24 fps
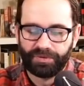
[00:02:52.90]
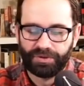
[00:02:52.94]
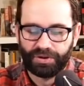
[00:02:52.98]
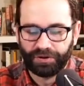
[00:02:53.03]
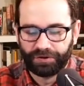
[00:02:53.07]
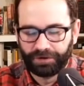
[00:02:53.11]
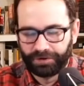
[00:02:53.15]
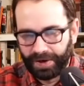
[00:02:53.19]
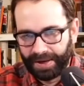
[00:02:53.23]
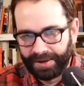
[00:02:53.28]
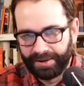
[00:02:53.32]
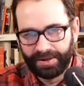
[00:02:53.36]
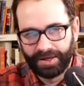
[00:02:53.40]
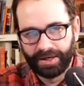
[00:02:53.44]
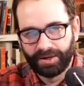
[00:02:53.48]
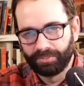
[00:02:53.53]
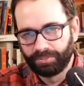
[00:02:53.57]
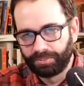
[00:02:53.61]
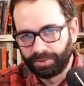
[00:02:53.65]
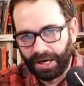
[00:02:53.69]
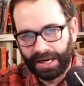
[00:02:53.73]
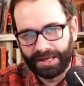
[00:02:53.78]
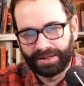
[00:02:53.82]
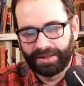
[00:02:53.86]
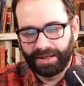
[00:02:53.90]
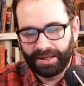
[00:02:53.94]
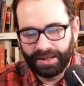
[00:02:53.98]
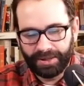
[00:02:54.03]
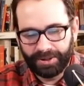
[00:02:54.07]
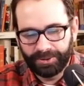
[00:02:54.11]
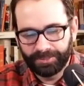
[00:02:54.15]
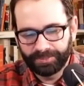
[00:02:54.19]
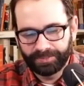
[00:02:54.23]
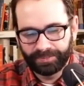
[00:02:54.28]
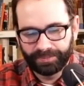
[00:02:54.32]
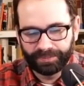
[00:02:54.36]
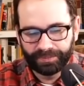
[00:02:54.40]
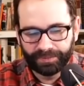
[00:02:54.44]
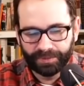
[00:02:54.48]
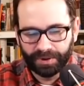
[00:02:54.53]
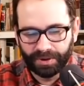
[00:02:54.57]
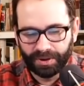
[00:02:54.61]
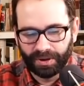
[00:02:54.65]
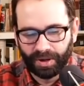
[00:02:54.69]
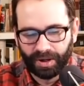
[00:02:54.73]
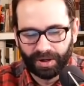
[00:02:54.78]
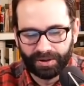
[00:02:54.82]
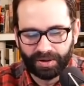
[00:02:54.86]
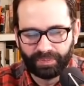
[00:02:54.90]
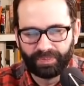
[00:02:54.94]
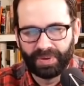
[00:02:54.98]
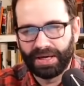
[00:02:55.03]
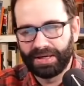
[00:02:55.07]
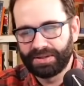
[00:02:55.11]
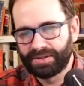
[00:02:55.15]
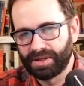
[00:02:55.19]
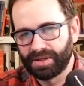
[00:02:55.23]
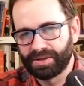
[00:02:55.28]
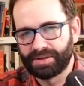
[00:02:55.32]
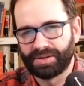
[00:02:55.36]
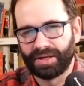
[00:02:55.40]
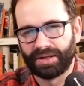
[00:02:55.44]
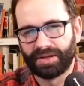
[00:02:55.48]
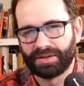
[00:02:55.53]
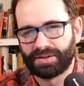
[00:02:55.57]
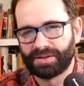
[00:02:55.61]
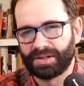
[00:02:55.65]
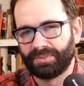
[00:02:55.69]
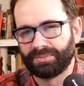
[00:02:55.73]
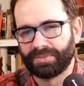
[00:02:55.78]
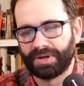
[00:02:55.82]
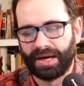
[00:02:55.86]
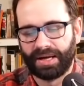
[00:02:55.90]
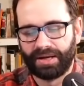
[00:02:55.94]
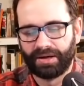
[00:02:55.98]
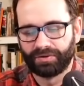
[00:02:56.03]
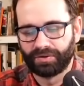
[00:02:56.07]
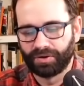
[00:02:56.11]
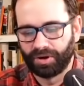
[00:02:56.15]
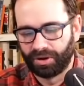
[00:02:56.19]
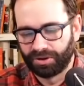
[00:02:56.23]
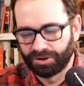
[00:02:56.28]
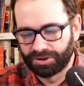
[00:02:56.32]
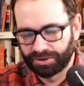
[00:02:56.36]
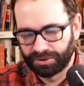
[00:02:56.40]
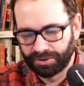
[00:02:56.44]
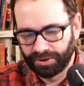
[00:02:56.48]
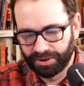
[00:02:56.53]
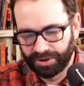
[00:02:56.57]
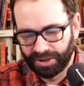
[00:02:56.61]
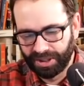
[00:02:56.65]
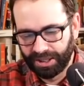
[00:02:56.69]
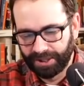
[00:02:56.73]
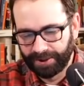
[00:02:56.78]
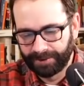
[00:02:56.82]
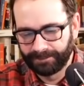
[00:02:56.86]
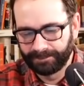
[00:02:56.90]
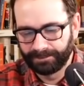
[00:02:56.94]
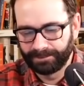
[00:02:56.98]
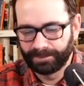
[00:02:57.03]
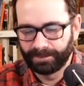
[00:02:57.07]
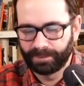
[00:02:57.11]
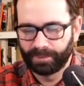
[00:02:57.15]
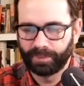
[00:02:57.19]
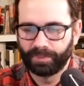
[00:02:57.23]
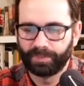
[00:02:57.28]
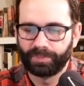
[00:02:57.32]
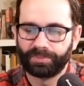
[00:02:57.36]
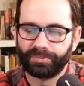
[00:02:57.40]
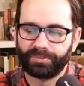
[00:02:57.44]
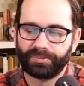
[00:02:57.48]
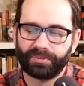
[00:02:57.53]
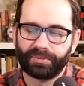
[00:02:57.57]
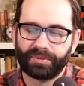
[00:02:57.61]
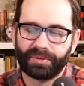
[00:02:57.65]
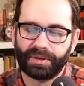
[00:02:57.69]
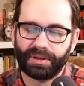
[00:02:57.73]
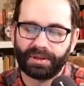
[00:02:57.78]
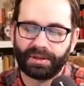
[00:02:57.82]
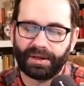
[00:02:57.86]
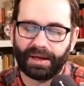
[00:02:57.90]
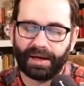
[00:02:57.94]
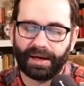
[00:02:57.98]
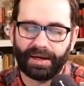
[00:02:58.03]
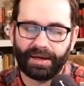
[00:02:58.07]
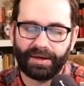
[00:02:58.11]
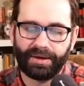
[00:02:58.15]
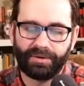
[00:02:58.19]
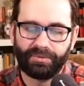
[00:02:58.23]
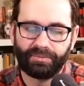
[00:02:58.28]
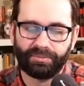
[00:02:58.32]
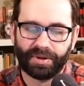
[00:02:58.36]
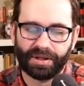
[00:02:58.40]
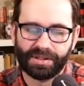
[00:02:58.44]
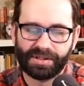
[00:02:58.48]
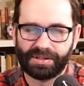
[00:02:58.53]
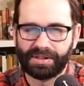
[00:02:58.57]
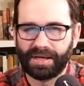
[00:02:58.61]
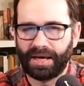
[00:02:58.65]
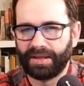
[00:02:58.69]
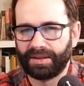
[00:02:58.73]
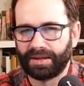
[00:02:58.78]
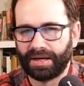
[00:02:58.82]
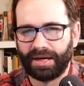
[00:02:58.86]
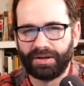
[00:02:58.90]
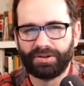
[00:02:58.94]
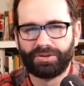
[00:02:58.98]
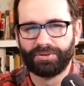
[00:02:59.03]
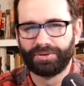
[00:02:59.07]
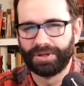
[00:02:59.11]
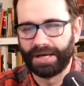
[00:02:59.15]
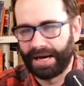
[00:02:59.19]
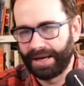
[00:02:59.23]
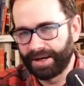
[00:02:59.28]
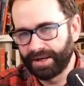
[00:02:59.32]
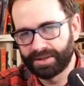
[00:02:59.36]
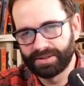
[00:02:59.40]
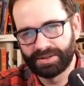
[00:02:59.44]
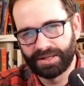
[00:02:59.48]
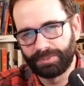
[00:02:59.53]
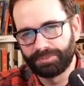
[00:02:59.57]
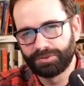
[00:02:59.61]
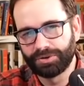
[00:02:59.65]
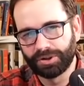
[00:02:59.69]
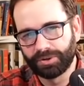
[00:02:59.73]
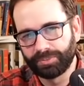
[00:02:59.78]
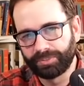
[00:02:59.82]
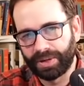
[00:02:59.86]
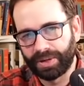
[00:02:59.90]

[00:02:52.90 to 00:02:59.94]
defending brekkie on the basis that it's some kind of cultural thing. I must say that I do not accept your